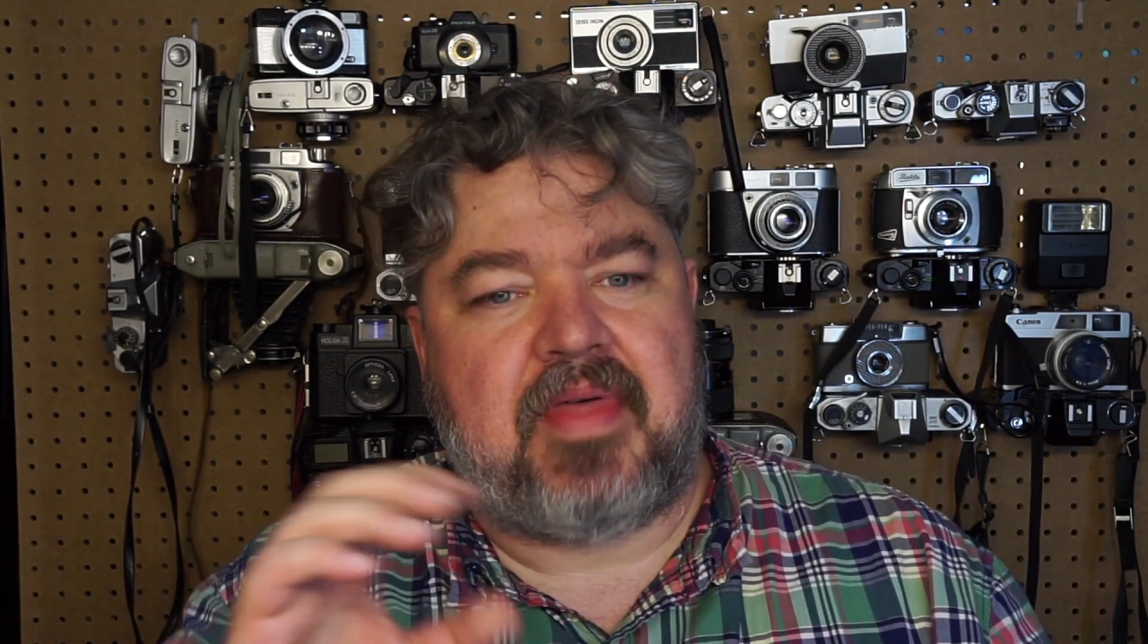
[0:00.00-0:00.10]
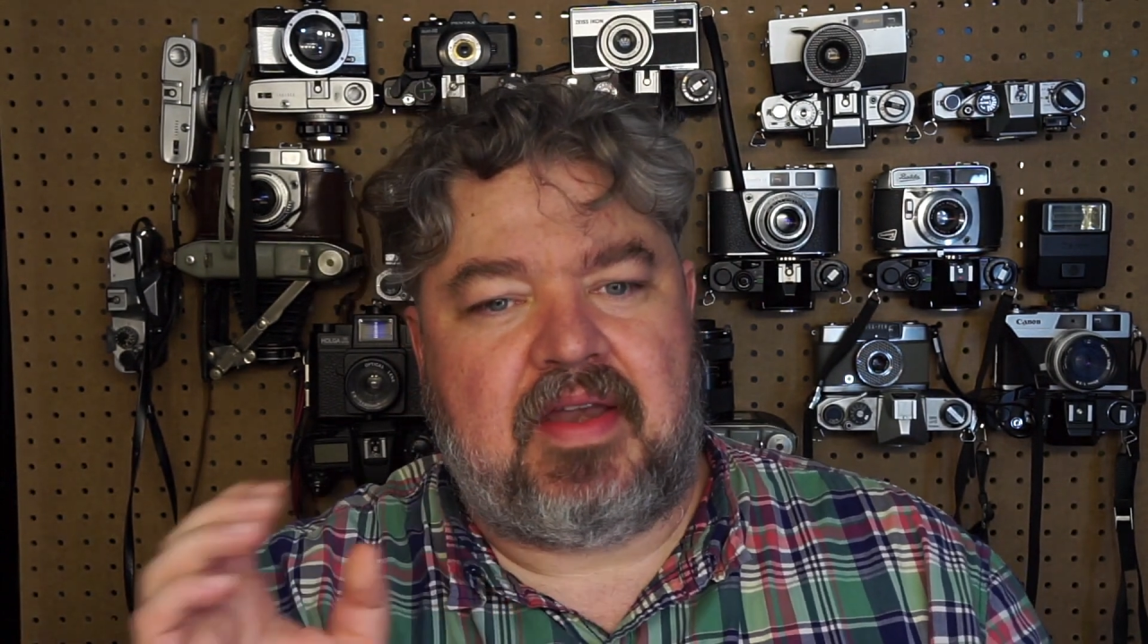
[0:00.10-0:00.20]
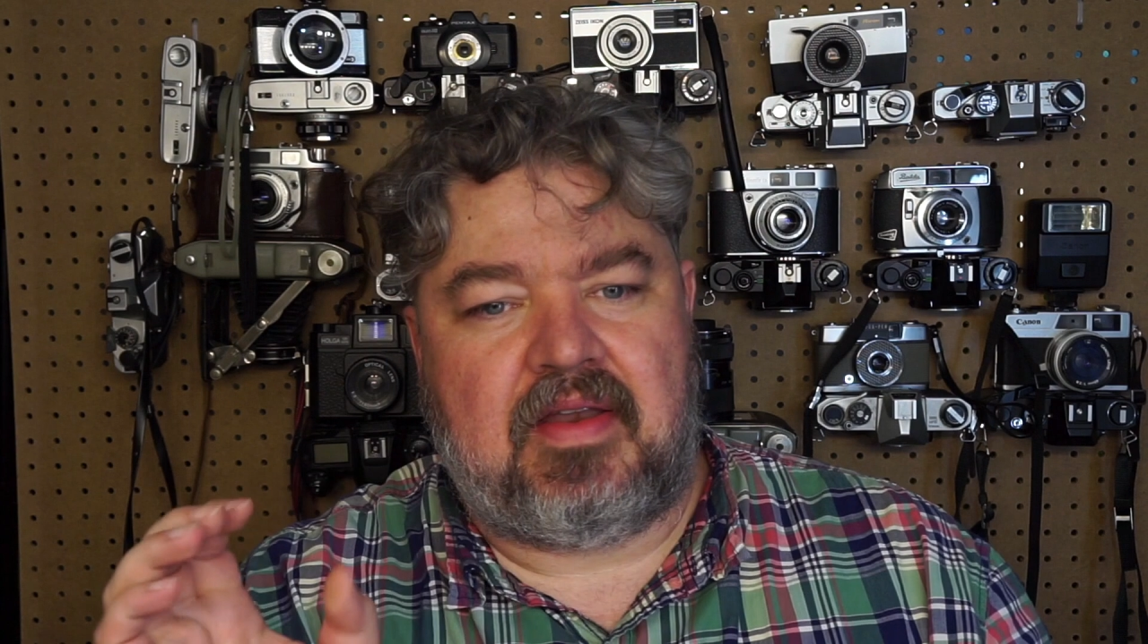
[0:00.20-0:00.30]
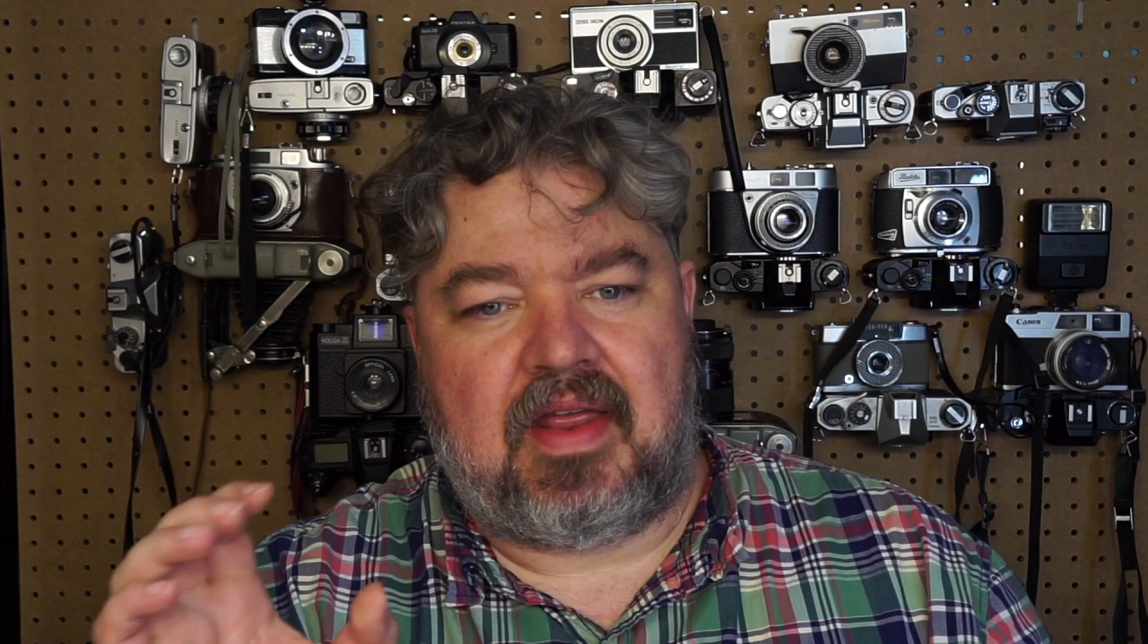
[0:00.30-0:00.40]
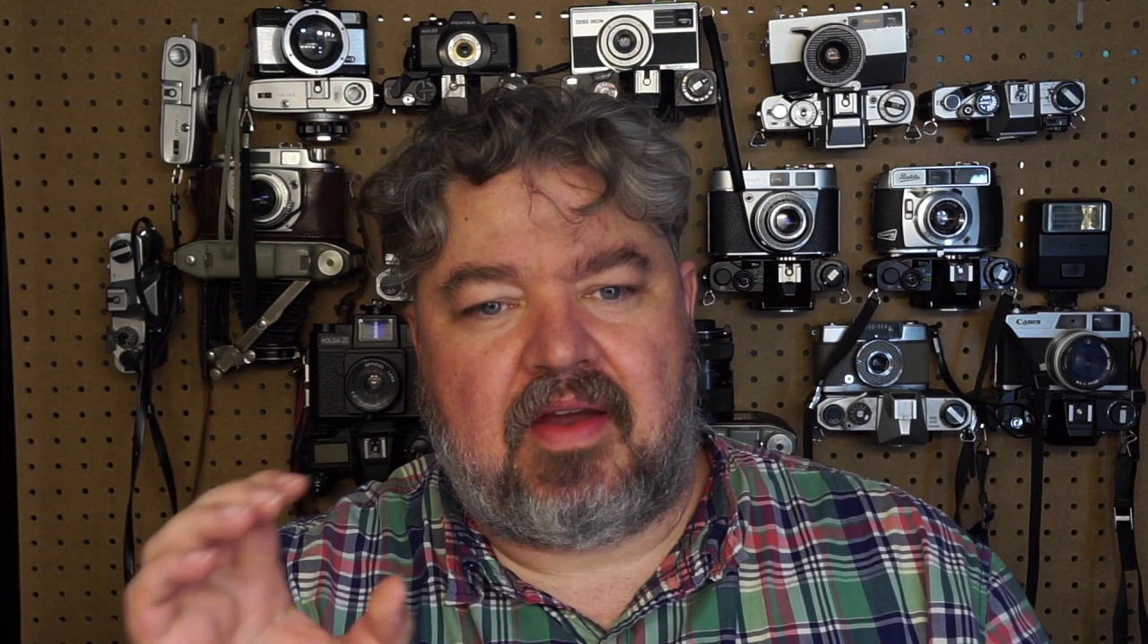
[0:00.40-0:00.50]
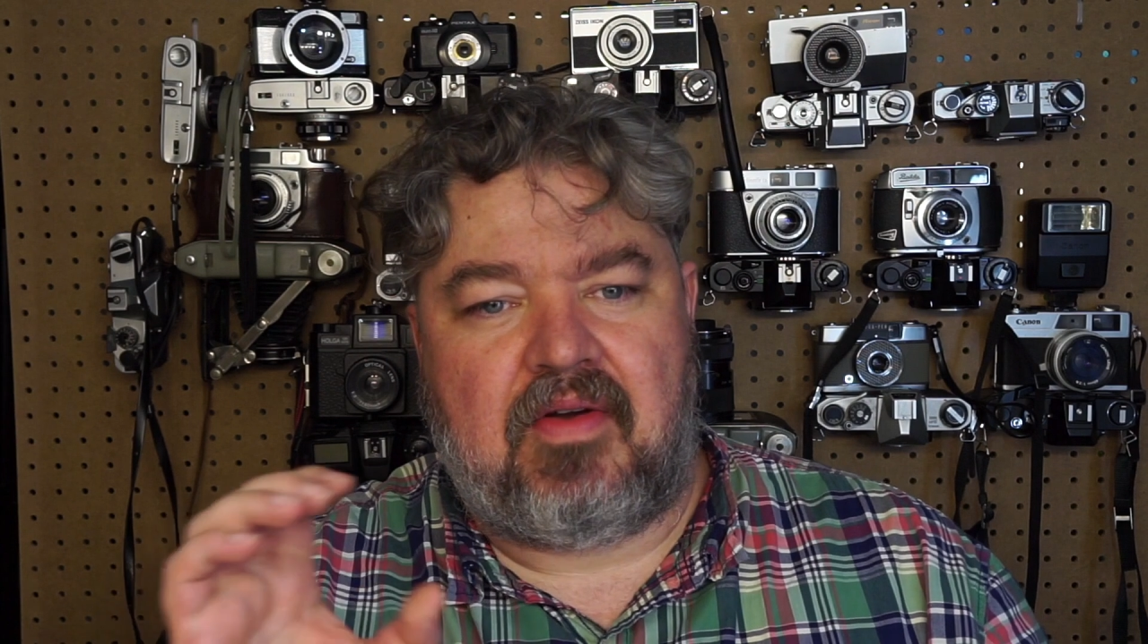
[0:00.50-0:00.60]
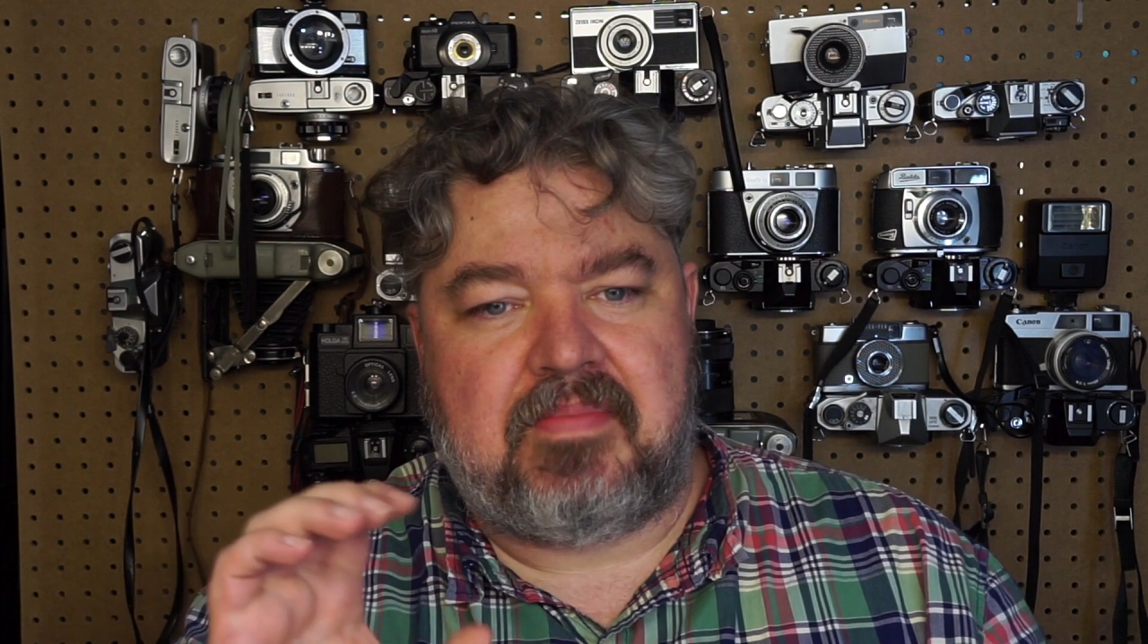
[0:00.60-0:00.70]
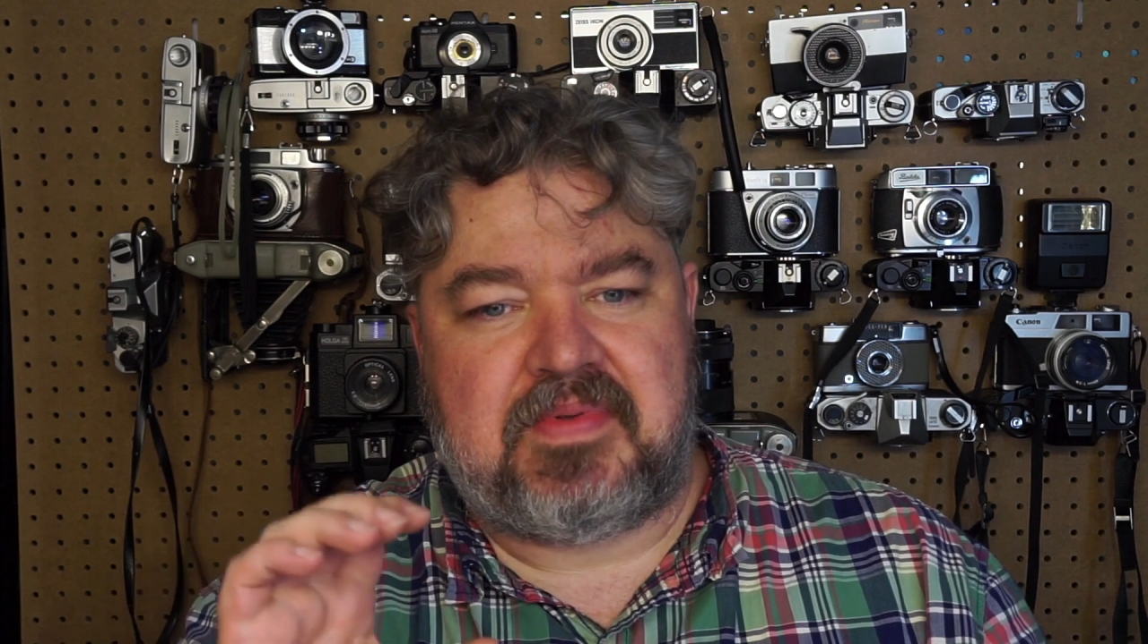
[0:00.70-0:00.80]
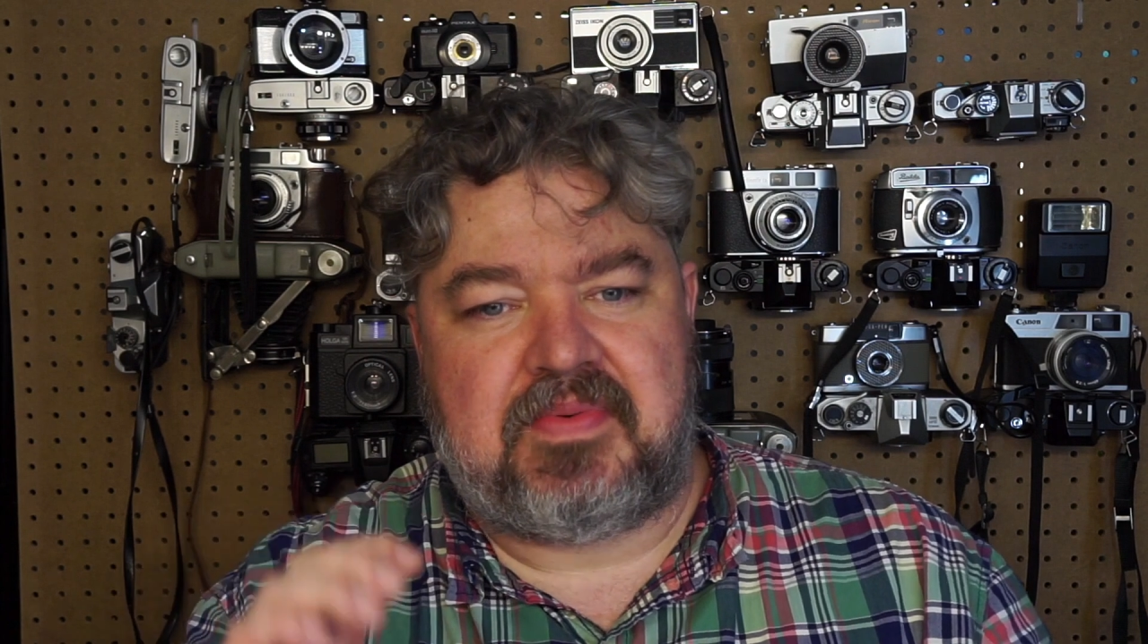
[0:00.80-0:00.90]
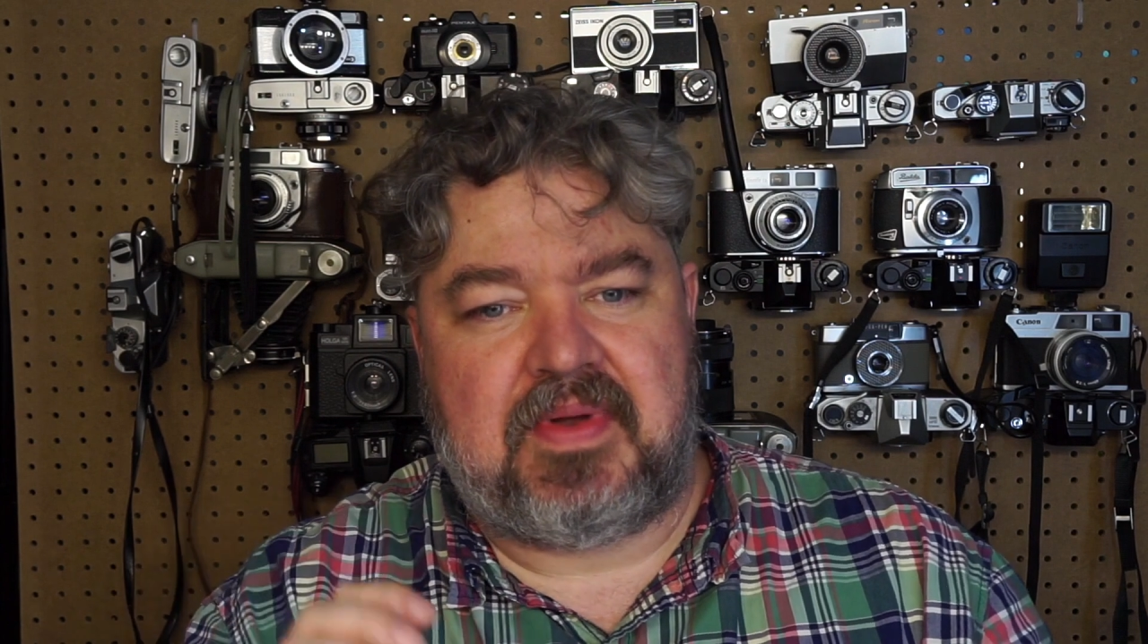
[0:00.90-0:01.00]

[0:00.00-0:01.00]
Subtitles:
that grips